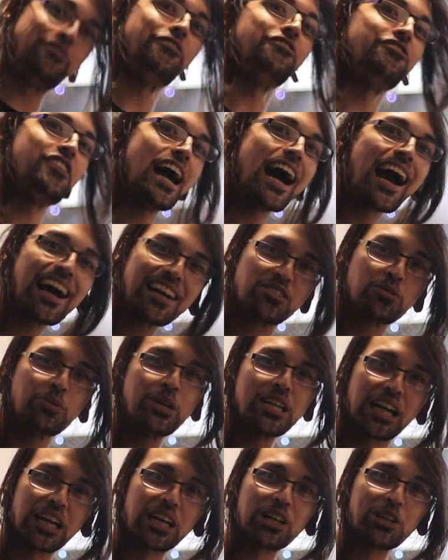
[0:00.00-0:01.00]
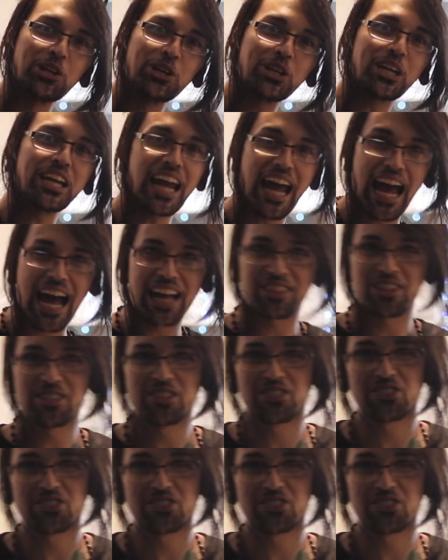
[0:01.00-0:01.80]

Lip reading: fact we can look at the